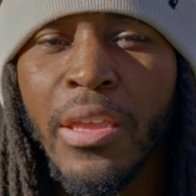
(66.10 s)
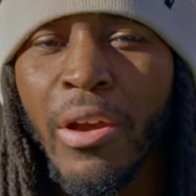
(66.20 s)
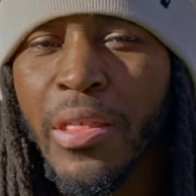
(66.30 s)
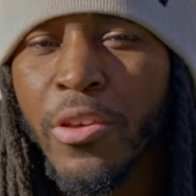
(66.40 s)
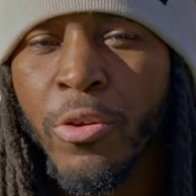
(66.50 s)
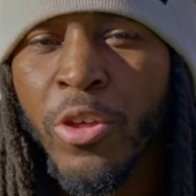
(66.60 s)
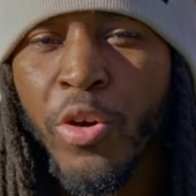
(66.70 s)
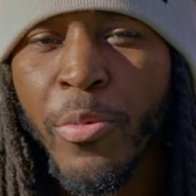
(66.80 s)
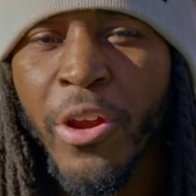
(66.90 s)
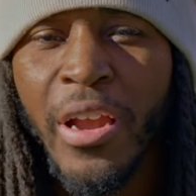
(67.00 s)
Now as a
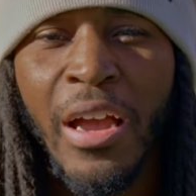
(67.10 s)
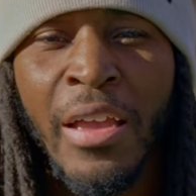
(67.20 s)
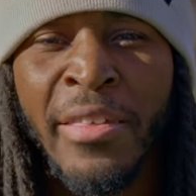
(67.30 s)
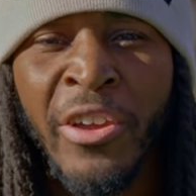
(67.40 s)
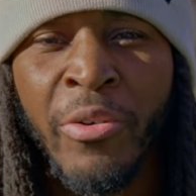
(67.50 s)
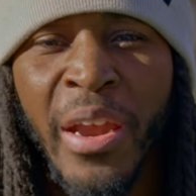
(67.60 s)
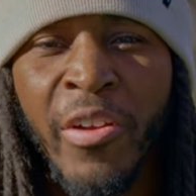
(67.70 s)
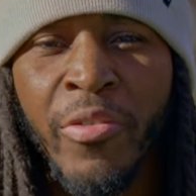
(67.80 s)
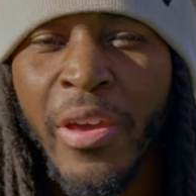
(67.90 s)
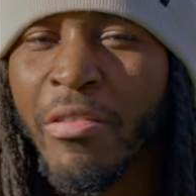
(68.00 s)
YouTuber and content
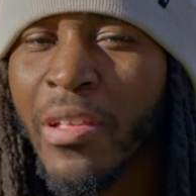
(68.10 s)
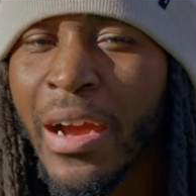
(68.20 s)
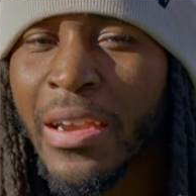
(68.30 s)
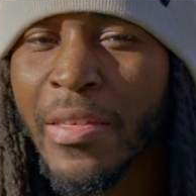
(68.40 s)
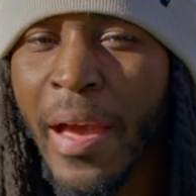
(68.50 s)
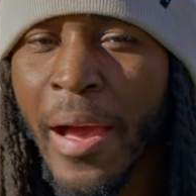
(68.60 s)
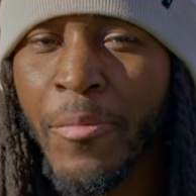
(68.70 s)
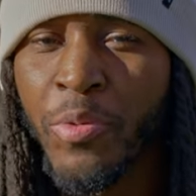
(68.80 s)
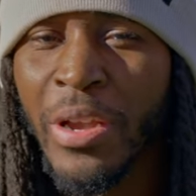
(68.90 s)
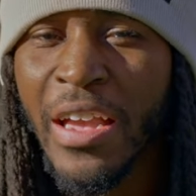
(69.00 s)
creator, there's a lot of
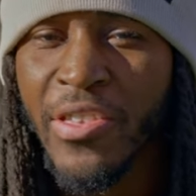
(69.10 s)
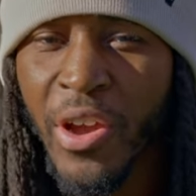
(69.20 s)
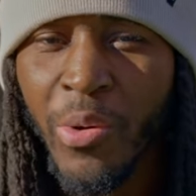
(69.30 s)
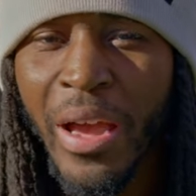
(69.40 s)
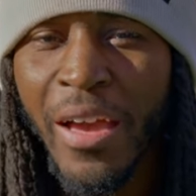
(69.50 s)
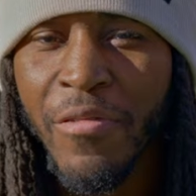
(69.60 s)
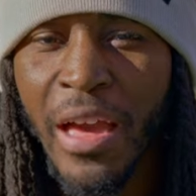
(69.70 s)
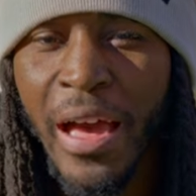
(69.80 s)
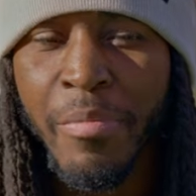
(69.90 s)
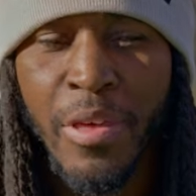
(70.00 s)
times when I don't have
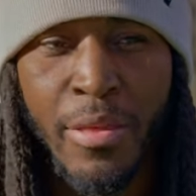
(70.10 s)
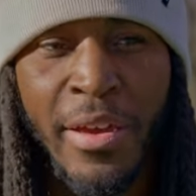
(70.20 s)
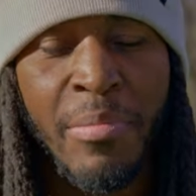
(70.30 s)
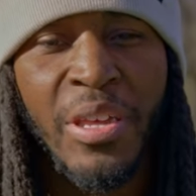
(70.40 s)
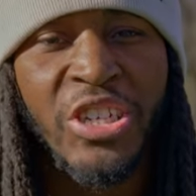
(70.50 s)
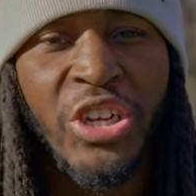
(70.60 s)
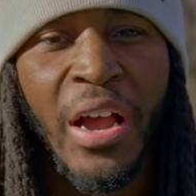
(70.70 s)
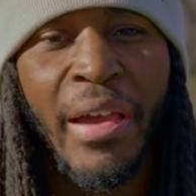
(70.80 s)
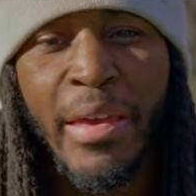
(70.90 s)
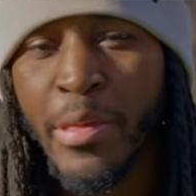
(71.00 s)
time to set up the
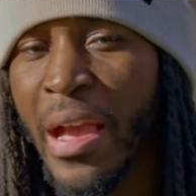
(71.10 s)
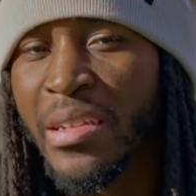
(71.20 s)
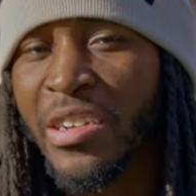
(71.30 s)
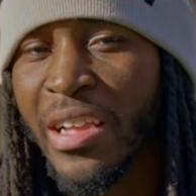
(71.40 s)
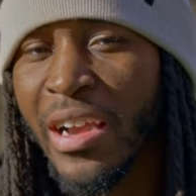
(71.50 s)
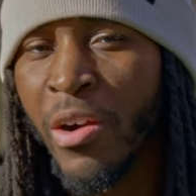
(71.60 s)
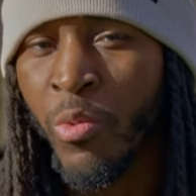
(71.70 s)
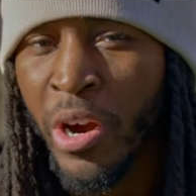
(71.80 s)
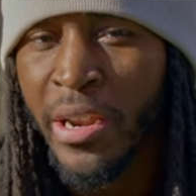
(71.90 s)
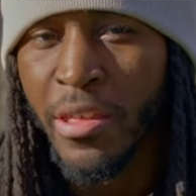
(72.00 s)
shot exactly like I
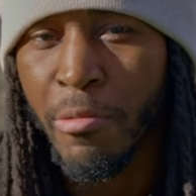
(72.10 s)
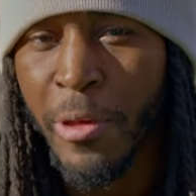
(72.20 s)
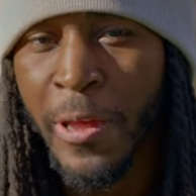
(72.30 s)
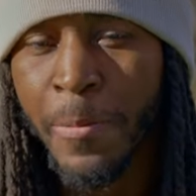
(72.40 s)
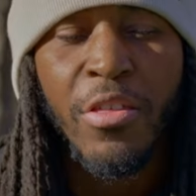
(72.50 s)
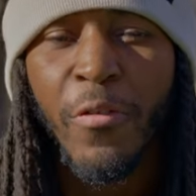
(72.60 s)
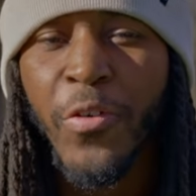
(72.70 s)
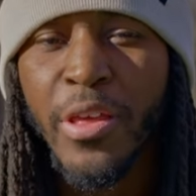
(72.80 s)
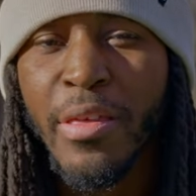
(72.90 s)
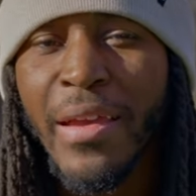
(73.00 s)
want it to be. So
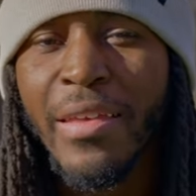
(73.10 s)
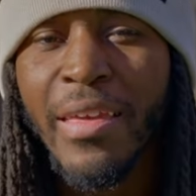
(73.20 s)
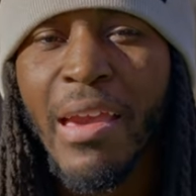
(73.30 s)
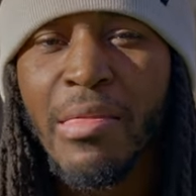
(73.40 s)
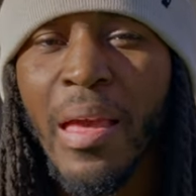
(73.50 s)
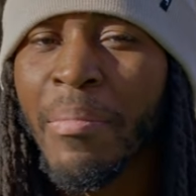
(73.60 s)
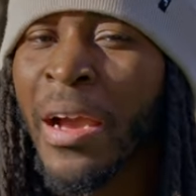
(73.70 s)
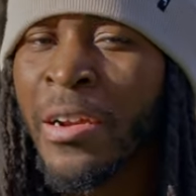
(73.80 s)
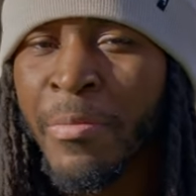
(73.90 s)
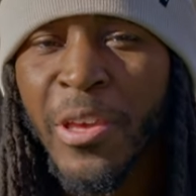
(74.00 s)
for the second test, I'm
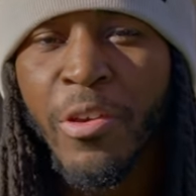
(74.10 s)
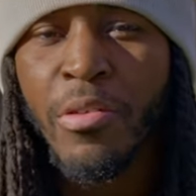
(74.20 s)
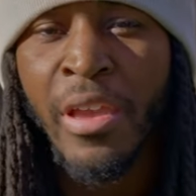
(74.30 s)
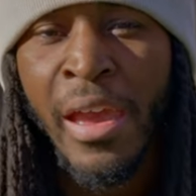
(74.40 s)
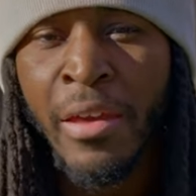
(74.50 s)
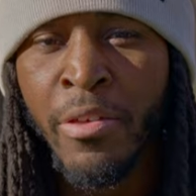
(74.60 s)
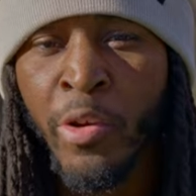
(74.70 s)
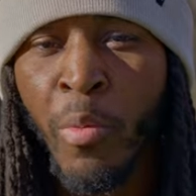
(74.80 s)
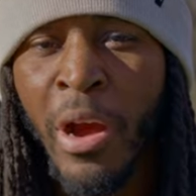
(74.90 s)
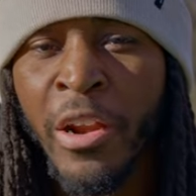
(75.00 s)
not gonna be using an
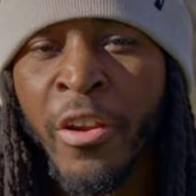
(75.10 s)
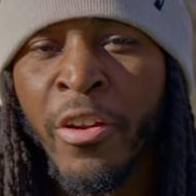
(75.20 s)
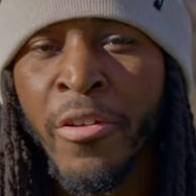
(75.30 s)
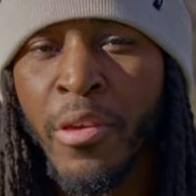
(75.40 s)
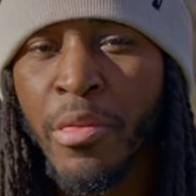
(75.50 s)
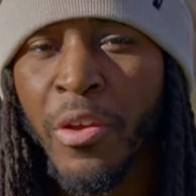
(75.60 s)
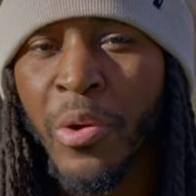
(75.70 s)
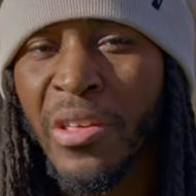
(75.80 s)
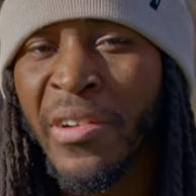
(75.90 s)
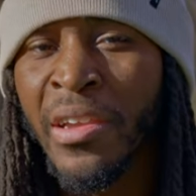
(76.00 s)
external monitor to see
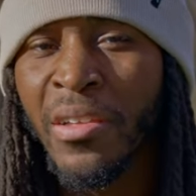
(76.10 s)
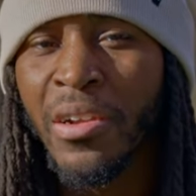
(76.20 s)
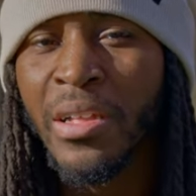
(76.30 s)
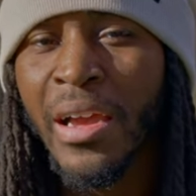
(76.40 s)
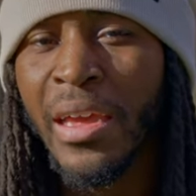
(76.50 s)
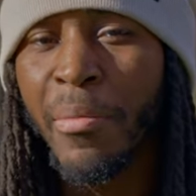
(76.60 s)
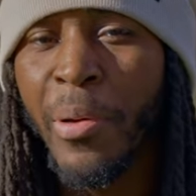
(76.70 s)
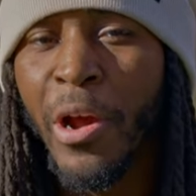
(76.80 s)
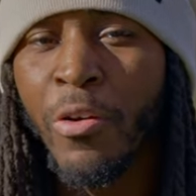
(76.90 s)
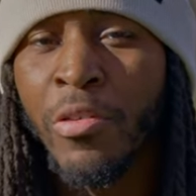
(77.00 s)
what it's gonna look like in
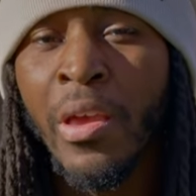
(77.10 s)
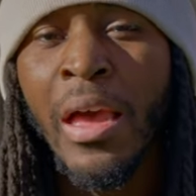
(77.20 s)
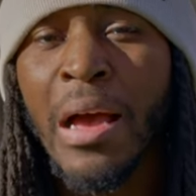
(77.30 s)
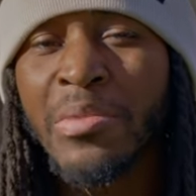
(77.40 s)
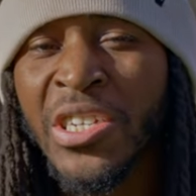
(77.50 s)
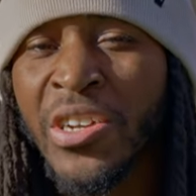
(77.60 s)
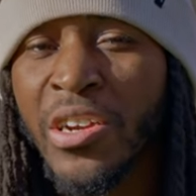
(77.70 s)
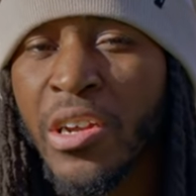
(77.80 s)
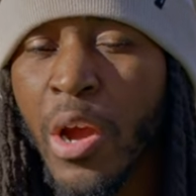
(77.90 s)
post. I'm just gonna